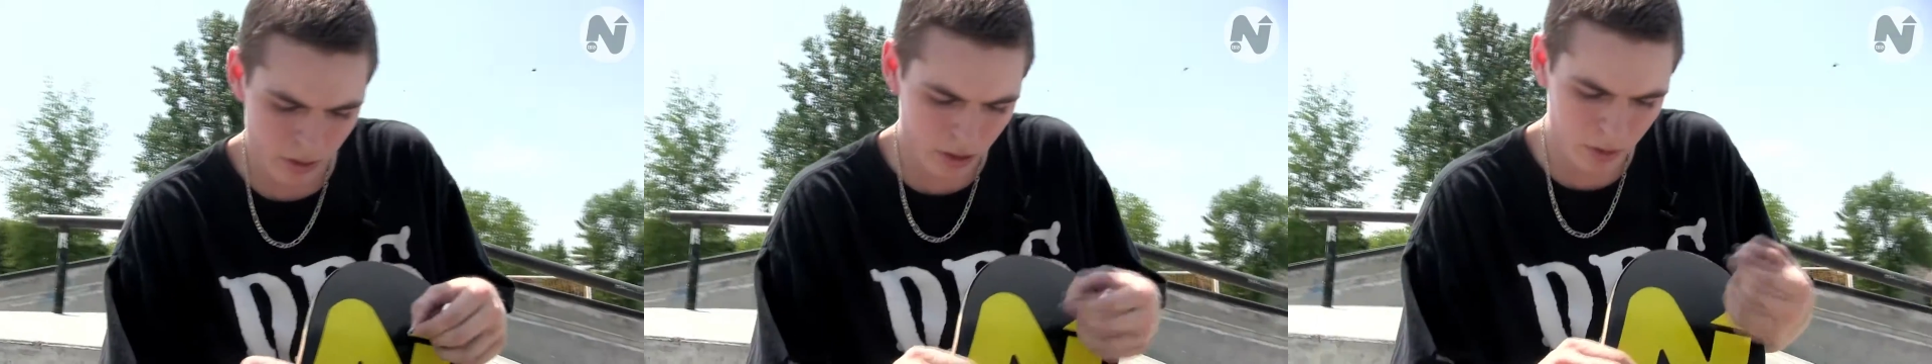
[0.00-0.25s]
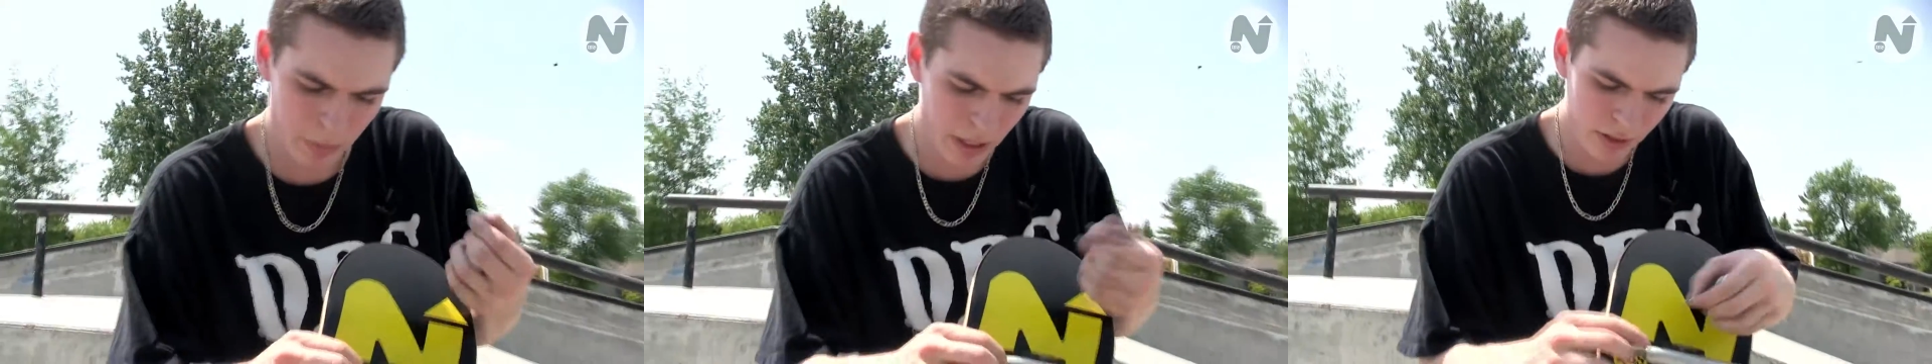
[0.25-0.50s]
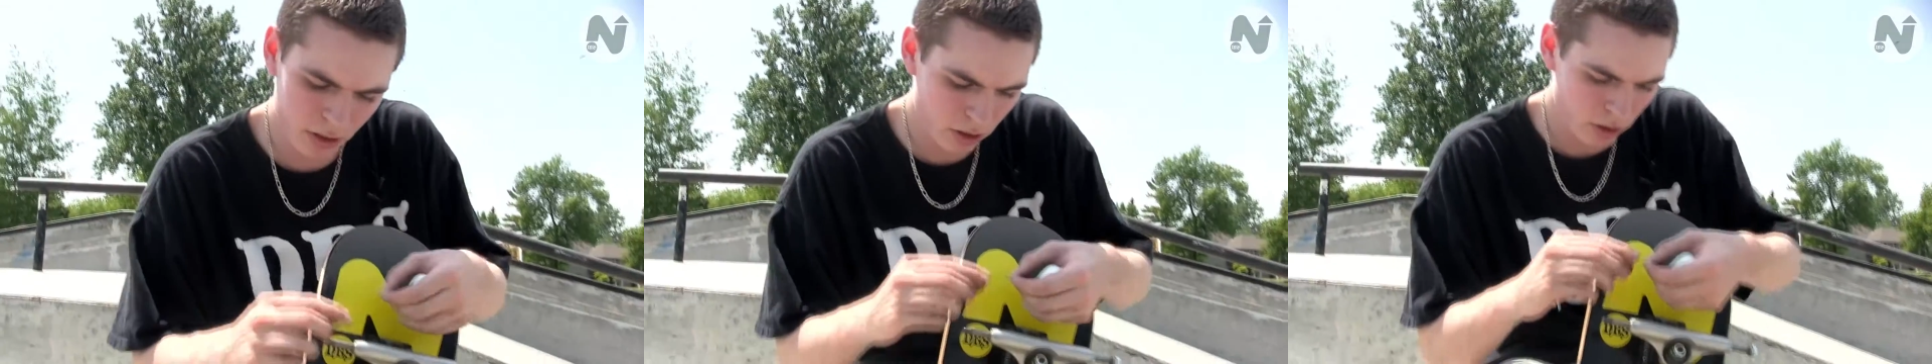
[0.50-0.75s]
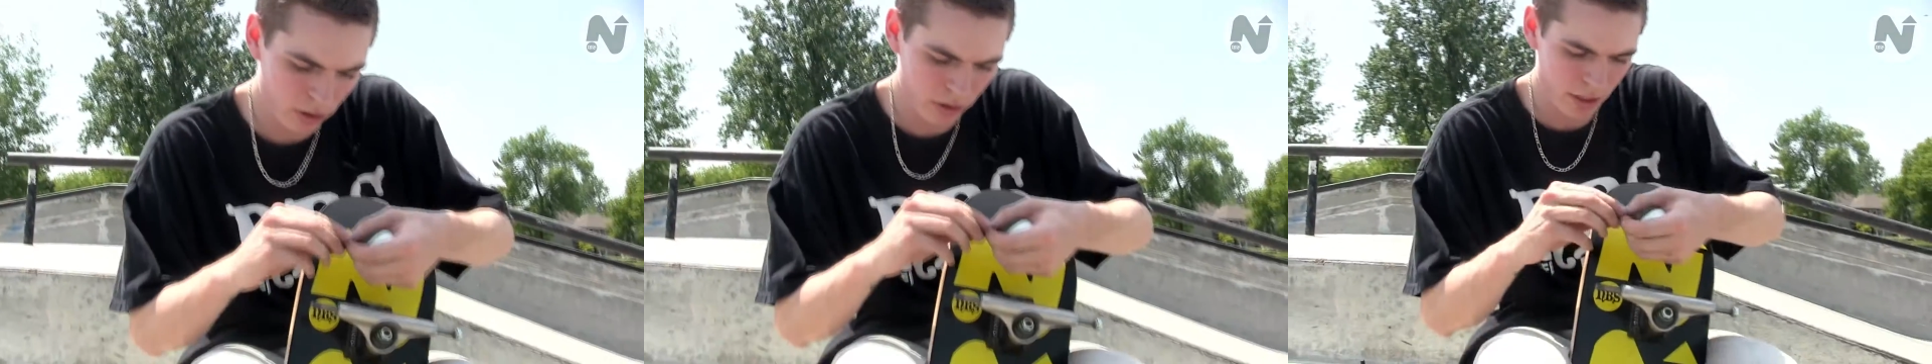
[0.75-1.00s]

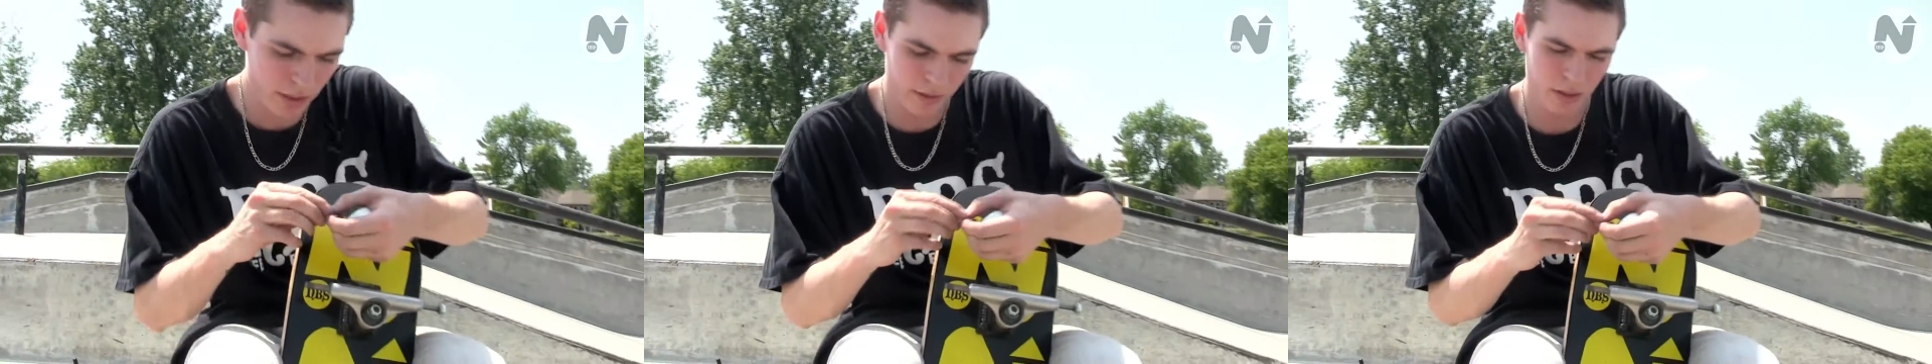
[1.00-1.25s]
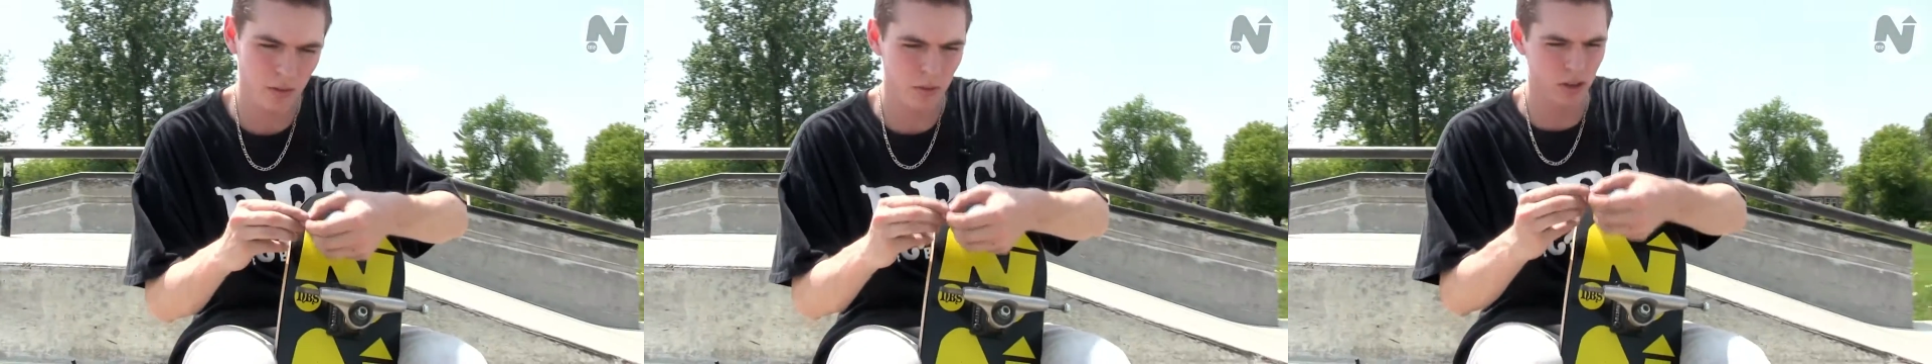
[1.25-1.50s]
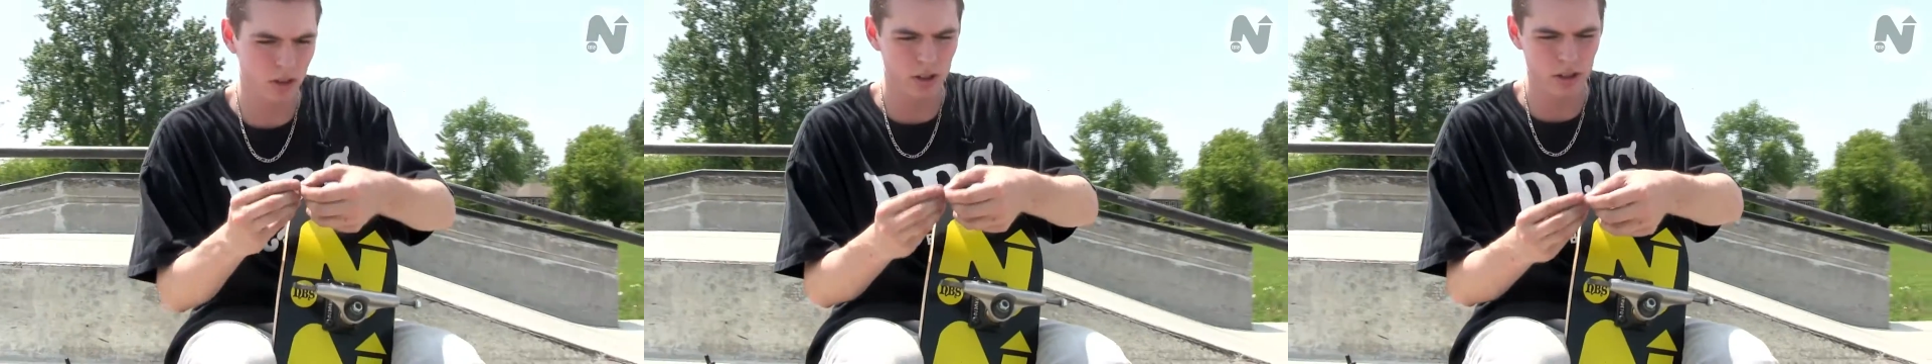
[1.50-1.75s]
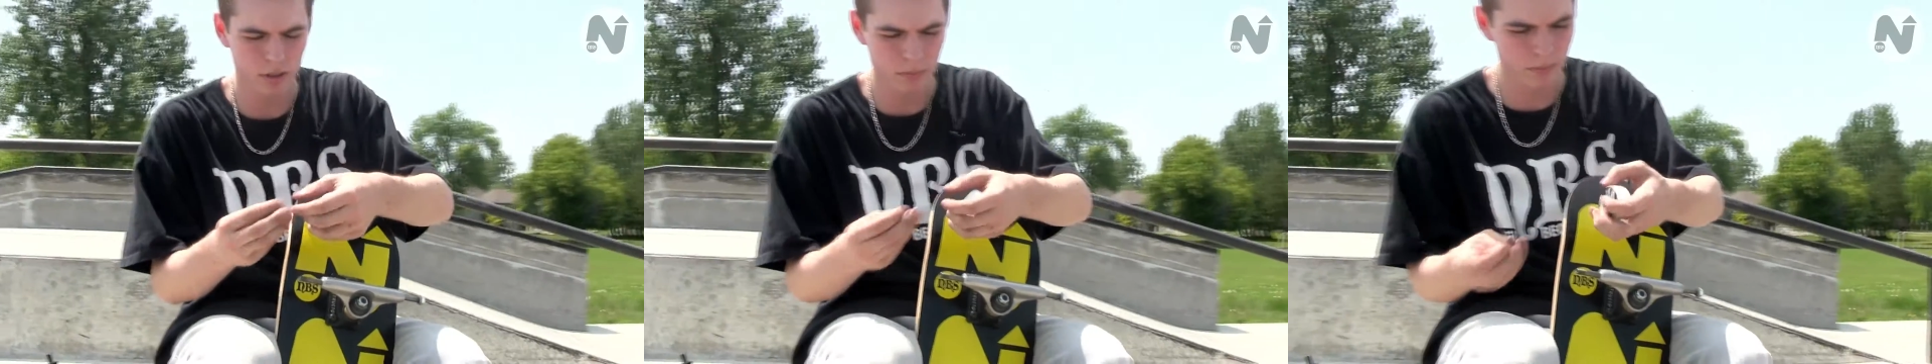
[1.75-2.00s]
spacers, anything you want to
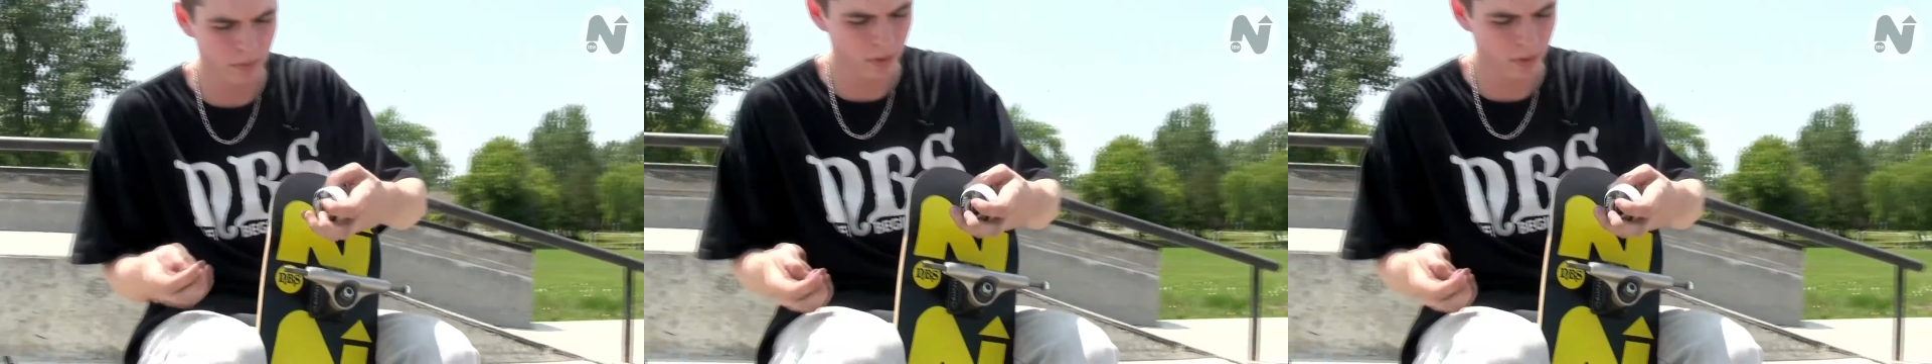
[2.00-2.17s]
call them.